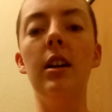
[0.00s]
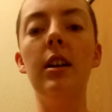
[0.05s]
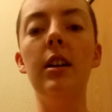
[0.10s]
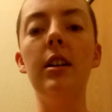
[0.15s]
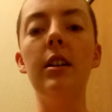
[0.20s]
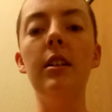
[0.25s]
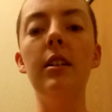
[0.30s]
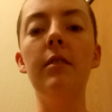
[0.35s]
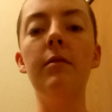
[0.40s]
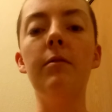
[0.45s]

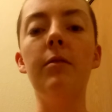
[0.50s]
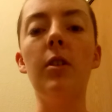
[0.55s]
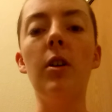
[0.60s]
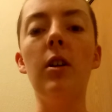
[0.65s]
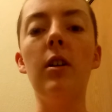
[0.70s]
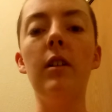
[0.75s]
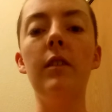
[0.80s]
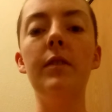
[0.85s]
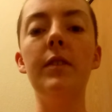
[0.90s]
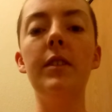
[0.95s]
It
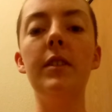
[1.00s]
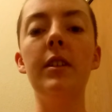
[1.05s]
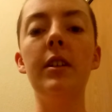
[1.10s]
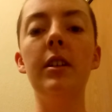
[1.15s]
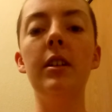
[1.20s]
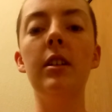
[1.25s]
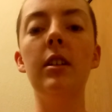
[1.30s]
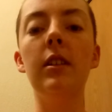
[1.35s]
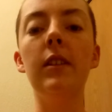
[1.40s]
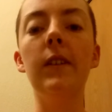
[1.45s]
involves
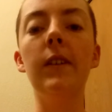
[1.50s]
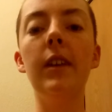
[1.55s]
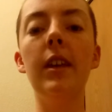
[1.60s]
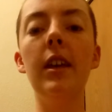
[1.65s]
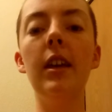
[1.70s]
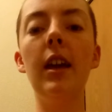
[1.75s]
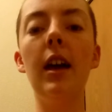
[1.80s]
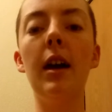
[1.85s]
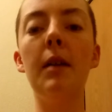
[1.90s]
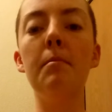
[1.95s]

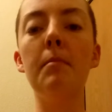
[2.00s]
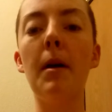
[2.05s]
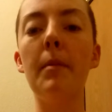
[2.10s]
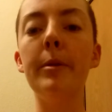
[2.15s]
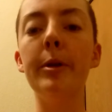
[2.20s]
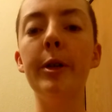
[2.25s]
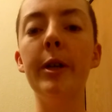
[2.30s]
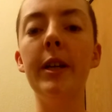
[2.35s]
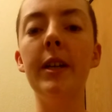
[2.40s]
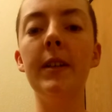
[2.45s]
looking at
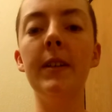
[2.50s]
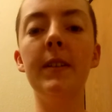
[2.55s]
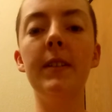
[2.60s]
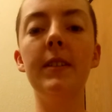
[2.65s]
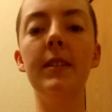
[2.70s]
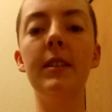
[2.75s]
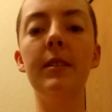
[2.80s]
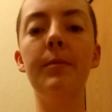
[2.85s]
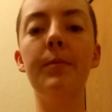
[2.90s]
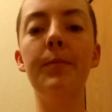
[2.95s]
memories
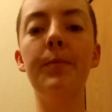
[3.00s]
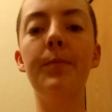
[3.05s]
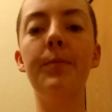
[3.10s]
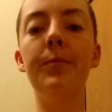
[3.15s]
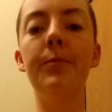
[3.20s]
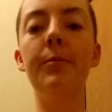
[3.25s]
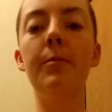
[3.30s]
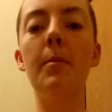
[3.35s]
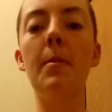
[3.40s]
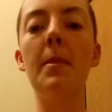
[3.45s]

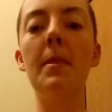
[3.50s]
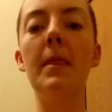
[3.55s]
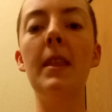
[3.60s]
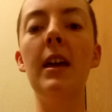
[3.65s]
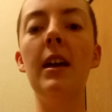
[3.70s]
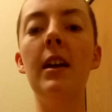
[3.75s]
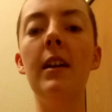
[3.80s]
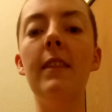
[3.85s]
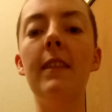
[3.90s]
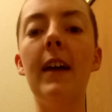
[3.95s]

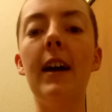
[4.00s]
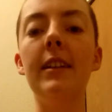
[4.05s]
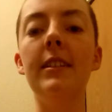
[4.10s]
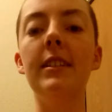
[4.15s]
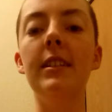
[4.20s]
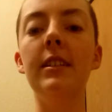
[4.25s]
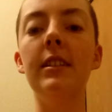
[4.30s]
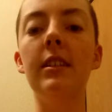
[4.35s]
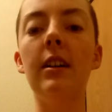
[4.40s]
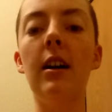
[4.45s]
that
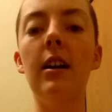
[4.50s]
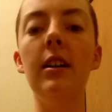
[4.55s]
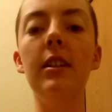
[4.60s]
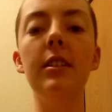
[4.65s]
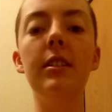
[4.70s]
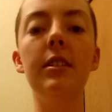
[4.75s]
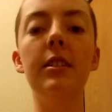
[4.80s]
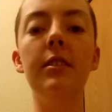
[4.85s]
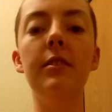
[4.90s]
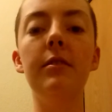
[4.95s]
did
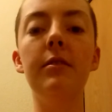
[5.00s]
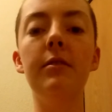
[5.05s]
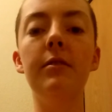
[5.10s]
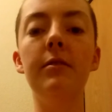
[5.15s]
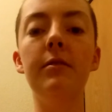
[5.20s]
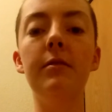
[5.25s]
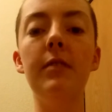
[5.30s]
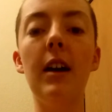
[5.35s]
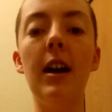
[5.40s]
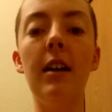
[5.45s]
not
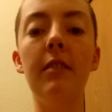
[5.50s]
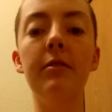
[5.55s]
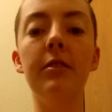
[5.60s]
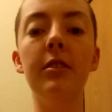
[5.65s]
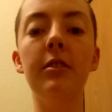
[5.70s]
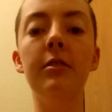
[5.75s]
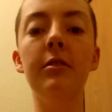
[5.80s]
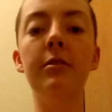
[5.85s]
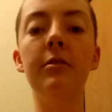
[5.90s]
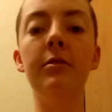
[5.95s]

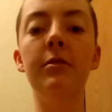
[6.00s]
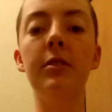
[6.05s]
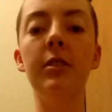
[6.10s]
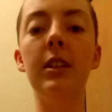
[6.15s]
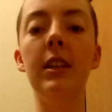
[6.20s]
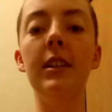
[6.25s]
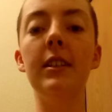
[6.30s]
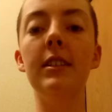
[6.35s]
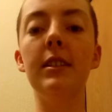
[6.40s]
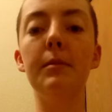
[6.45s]
ever
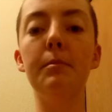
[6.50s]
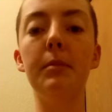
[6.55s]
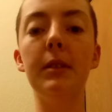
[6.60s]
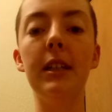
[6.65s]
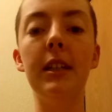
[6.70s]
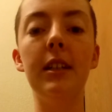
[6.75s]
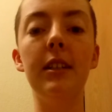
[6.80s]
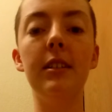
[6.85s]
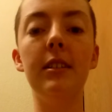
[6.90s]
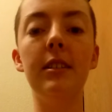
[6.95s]
fully
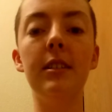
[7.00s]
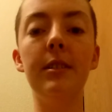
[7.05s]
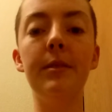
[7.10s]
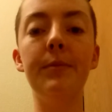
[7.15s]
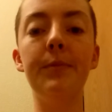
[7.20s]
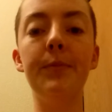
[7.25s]
split,